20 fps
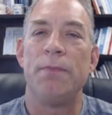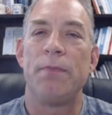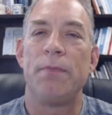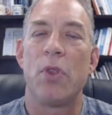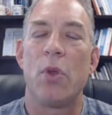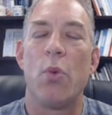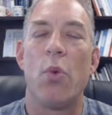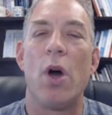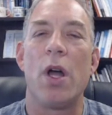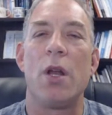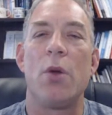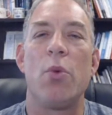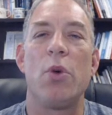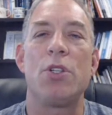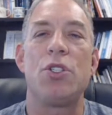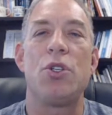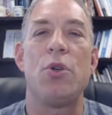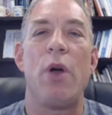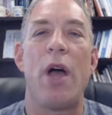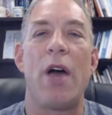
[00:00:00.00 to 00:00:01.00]
the one in
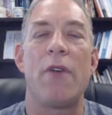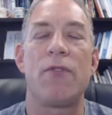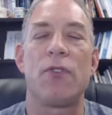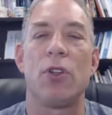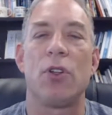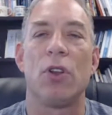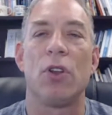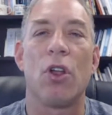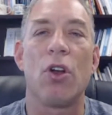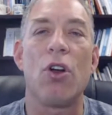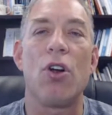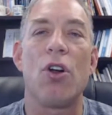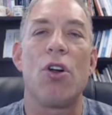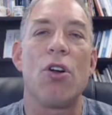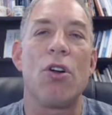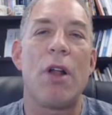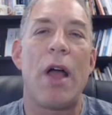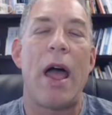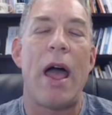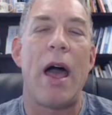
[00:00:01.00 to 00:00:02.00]
which you have to
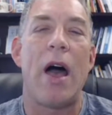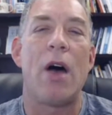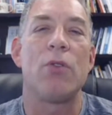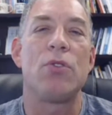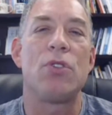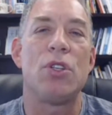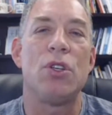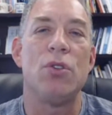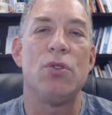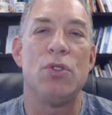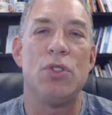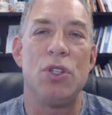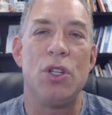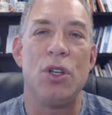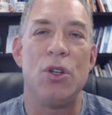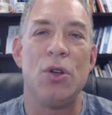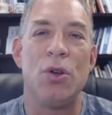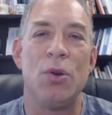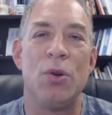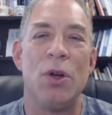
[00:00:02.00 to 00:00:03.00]
learn how to
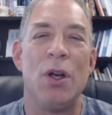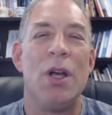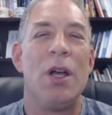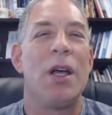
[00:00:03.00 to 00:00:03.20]
do.